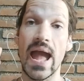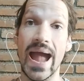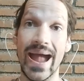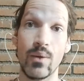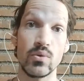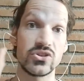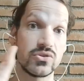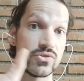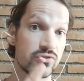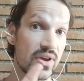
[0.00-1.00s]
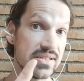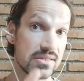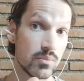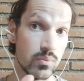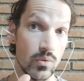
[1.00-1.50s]
how would you
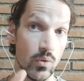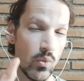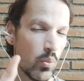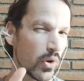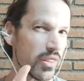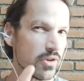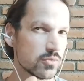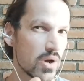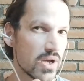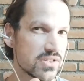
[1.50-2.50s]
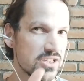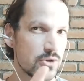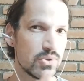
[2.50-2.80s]
stress what are those words that you